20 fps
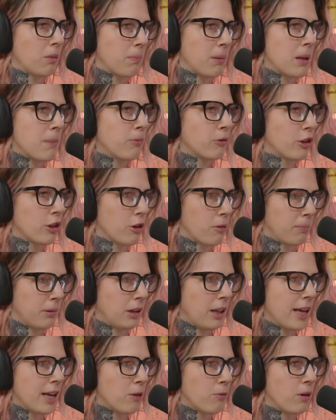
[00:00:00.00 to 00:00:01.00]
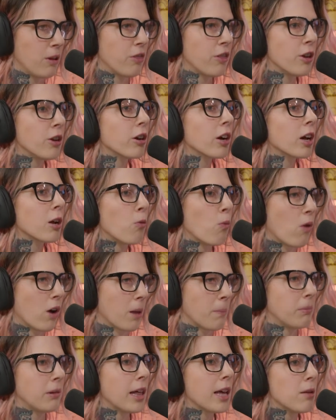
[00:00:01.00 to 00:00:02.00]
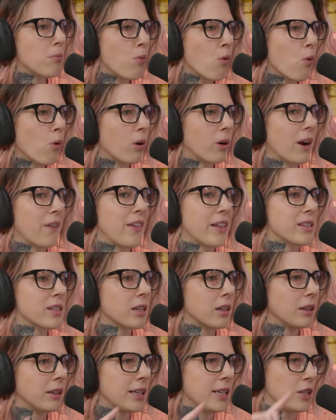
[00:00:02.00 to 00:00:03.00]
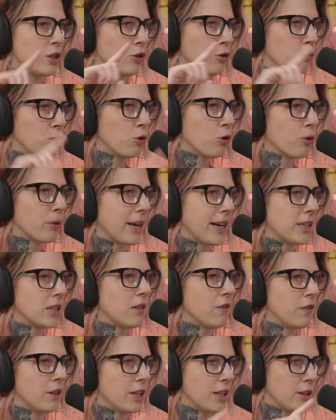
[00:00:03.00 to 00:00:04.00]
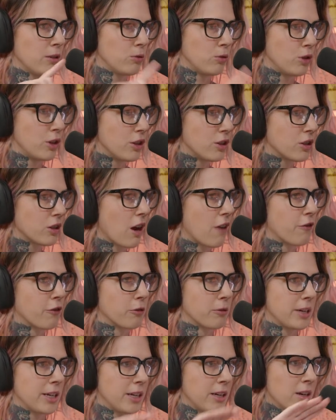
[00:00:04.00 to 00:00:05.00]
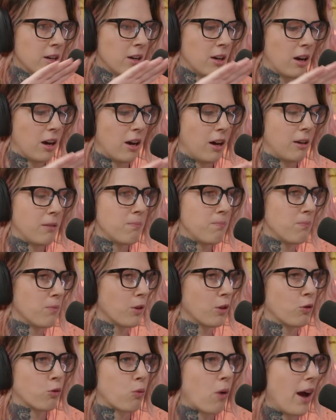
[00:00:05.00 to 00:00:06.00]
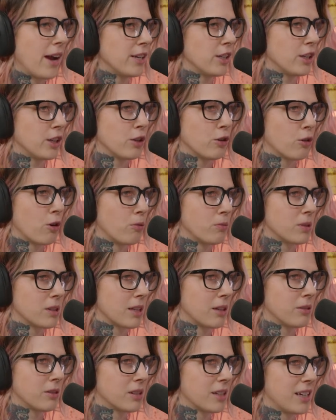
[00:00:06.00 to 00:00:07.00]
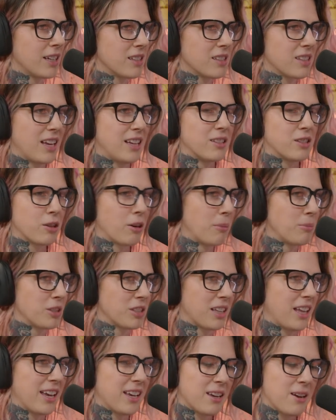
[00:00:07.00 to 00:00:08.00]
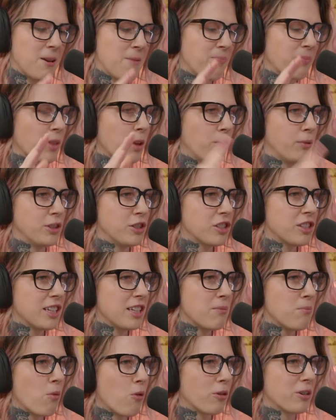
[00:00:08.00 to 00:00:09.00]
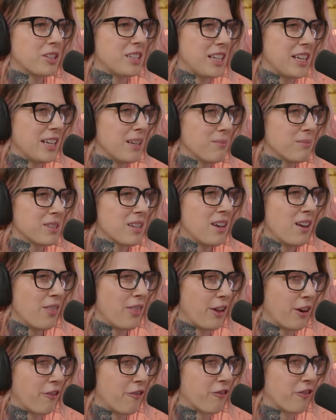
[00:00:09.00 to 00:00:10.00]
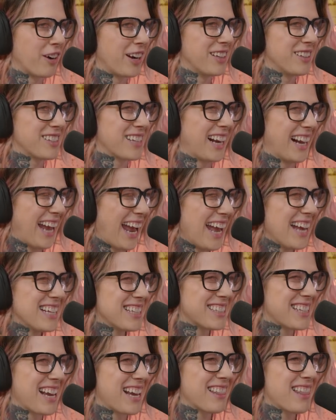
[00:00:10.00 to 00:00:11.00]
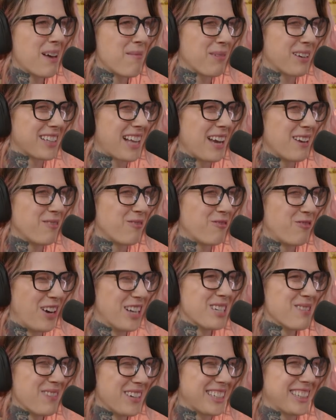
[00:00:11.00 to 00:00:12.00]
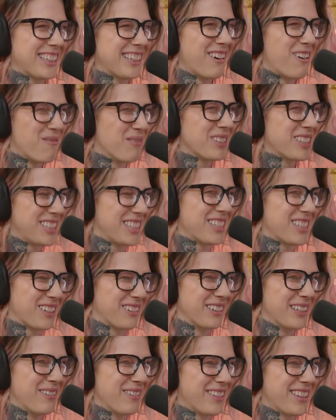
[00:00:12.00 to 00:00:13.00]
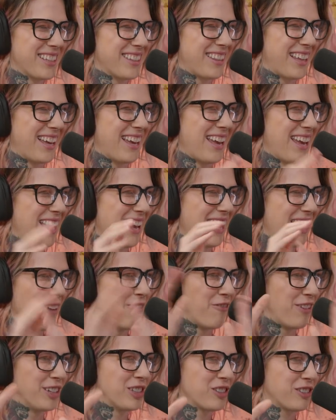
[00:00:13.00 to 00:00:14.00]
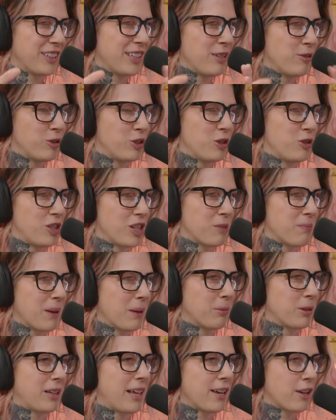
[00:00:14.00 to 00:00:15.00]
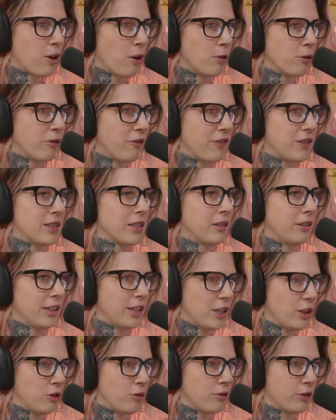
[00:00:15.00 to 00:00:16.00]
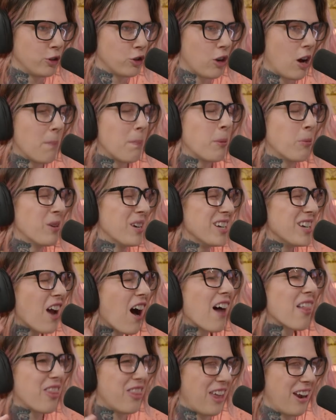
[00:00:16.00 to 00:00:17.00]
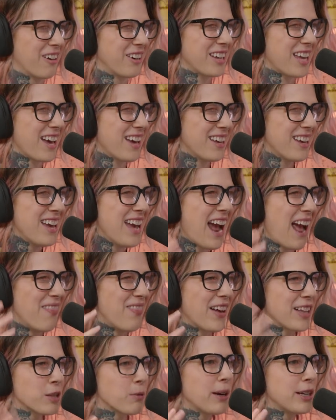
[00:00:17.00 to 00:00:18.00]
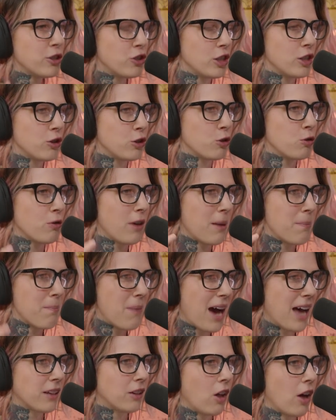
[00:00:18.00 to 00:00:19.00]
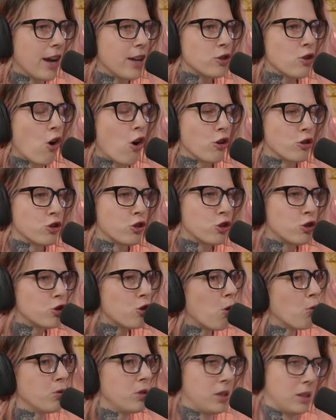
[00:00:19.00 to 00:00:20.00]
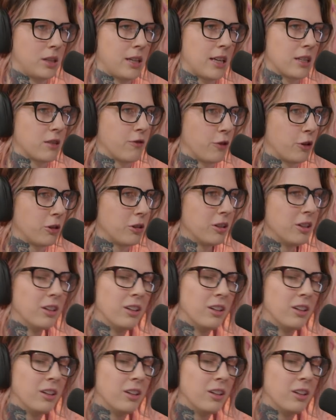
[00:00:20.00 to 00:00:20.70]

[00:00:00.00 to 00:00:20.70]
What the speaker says: the people that you're playing with, then you're going to want to play more, and that's going to lead to creativity, discovery, grinding your own skill sets. And so I'm just like, we just need more teams that are friends. And I hate saying that because I fundamentally almost disagree with it, that eventually you should just be able to like go to a facility, do the job. But we're not there yet. And that's why G2 and Mad Lions are so successful.